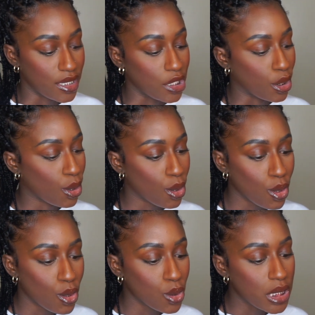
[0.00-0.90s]
The
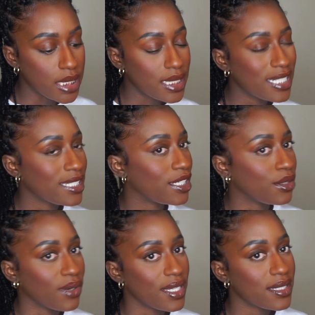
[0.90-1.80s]
curls need to
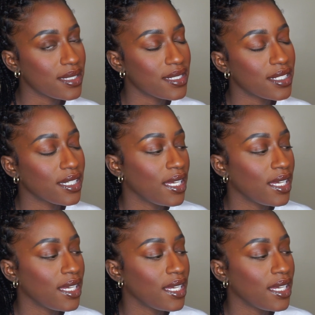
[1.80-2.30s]
rest.